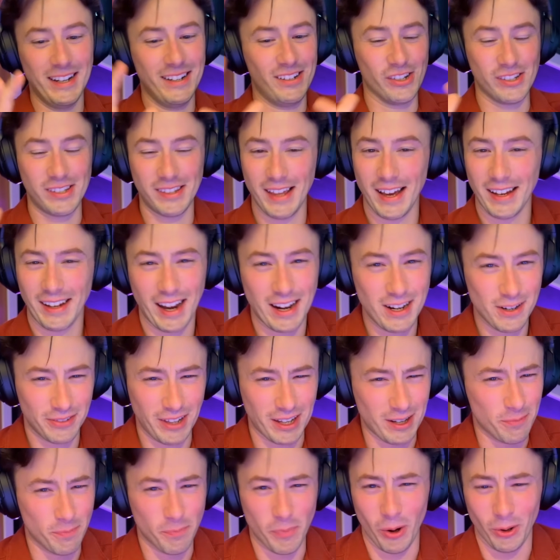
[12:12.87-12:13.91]
Just that kind of
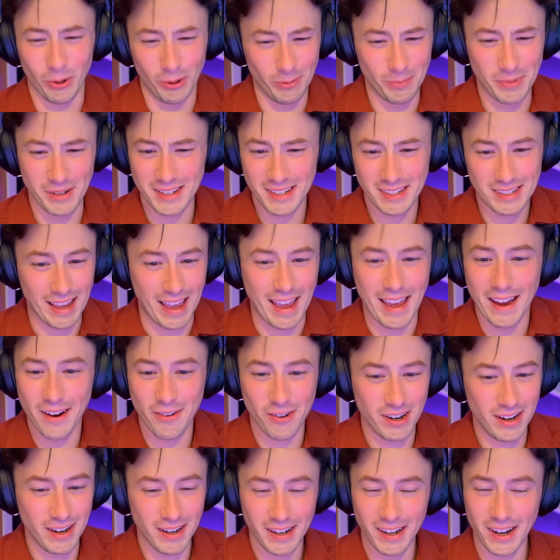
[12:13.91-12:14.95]
like bulbous
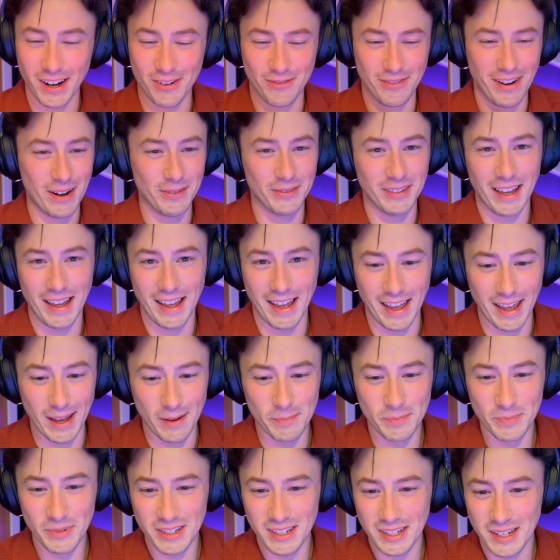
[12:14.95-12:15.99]
area around the
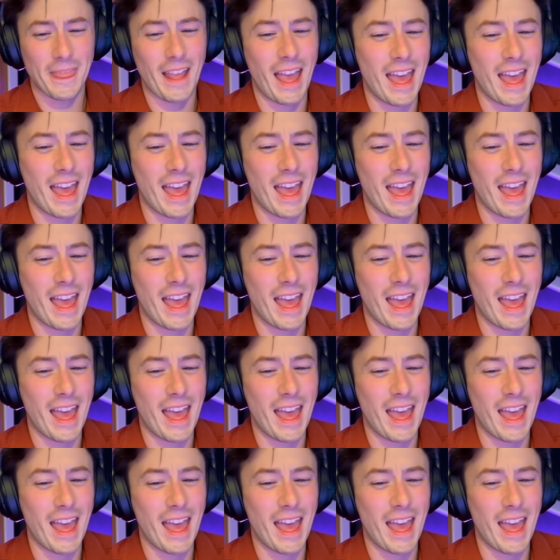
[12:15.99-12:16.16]
hips.